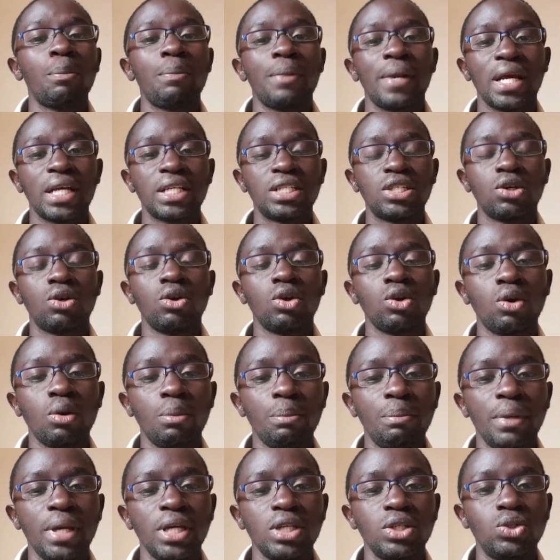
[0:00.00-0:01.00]
practical
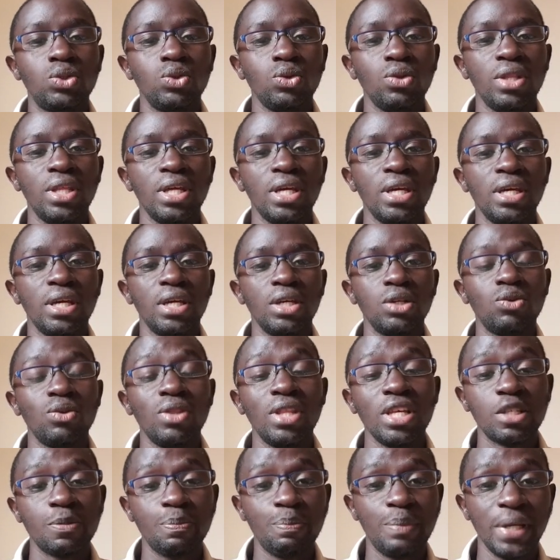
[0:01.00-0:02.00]
compared to
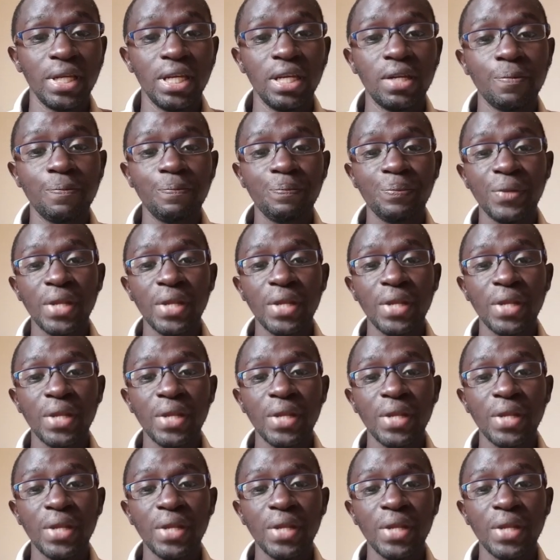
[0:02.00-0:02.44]
the Spade.